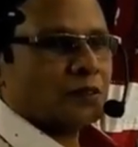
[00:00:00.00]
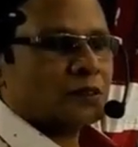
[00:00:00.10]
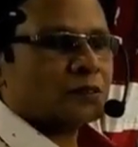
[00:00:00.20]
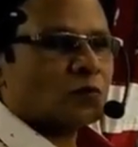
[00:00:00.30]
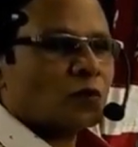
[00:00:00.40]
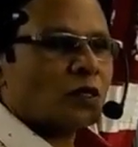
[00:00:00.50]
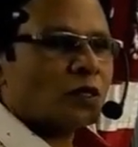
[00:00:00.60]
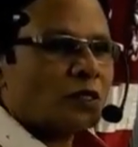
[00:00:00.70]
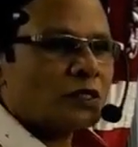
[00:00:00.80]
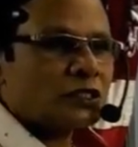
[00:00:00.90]
This is the
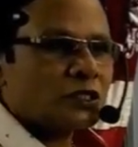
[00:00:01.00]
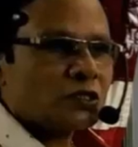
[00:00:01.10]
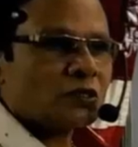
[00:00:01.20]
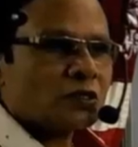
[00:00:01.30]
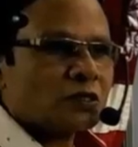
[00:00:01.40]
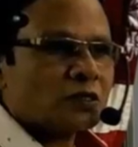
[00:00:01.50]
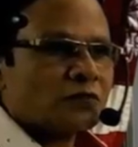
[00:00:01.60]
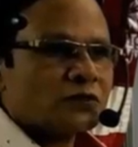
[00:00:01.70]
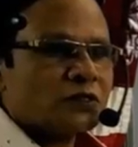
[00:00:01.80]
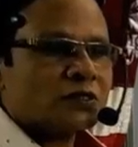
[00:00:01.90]
only
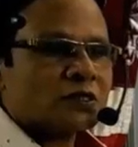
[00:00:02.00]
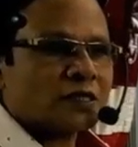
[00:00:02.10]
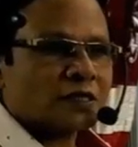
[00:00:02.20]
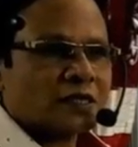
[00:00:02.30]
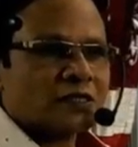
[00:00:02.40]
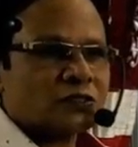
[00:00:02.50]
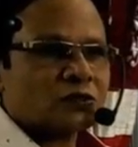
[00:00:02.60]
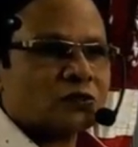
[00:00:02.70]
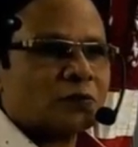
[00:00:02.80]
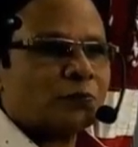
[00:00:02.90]
tRNA which is
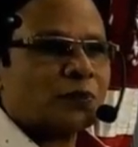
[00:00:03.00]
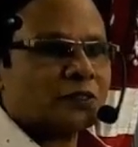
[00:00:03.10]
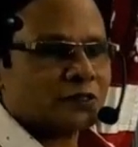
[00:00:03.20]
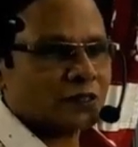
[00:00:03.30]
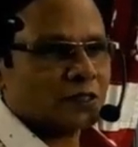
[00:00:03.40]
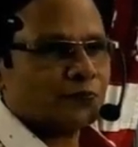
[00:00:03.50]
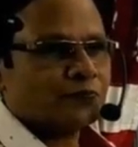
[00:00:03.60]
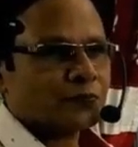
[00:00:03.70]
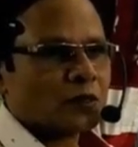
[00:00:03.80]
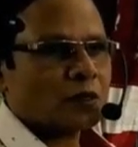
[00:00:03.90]
attached to the P site.
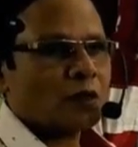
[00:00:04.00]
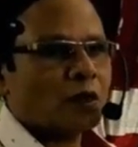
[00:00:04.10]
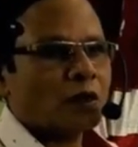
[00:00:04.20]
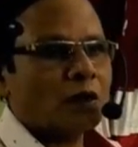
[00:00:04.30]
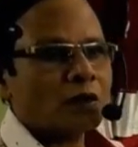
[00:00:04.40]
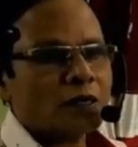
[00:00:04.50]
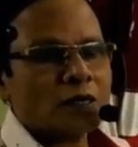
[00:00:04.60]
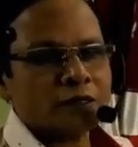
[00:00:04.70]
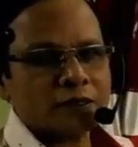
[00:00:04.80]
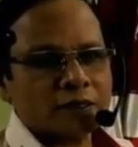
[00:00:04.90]
All
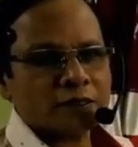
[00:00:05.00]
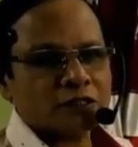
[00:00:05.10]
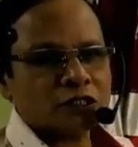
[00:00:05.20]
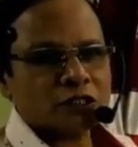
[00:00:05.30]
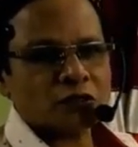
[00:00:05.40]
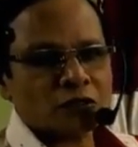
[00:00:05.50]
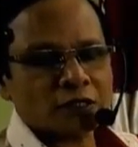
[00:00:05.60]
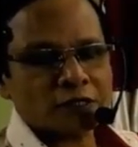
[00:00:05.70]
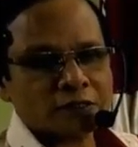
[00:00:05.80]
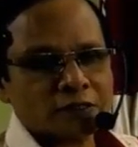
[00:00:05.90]
other
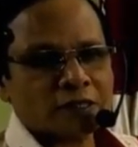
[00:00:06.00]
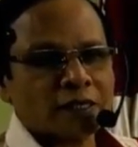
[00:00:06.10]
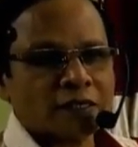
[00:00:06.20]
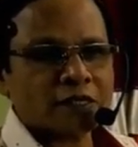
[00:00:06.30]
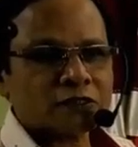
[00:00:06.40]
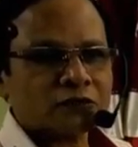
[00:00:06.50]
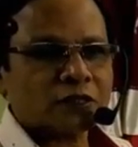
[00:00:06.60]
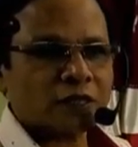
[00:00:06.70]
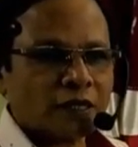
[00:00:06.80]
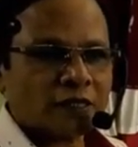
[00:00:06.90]
tRNAs are attached
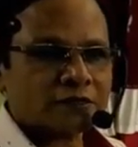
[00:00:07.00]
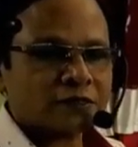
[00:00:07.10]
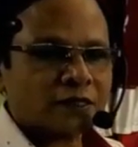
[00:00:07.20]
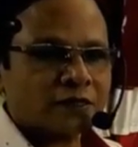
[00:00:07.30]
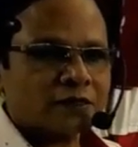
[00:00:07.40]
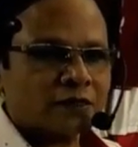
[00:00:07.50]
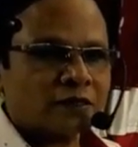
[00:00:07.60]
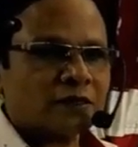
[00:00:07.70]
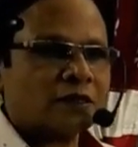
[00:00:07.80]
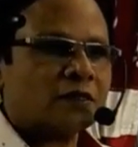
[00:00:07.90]
to the A site,
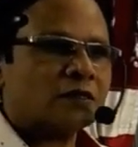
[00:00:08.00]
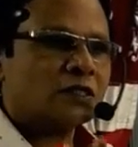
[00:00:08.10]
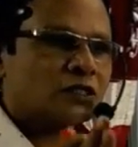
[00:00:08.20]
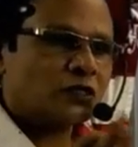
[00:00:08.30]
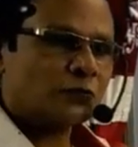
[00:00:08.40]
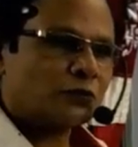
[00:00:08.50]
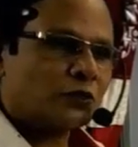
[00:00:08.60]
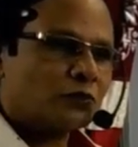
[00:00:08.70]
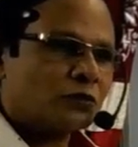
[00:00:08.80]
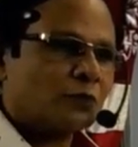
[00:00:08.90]
then they are
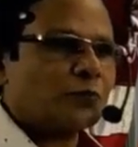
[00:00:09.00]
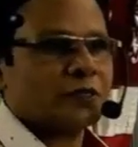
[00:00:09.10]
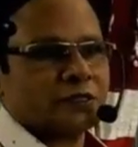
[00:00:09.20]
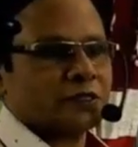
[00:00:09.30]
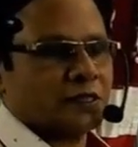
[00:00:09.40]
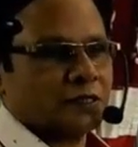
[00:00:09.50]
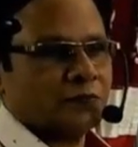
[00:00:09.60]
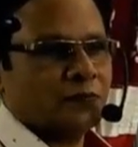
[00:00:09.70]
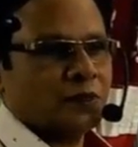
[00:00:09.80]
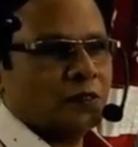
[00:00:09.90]
shifted to the P site.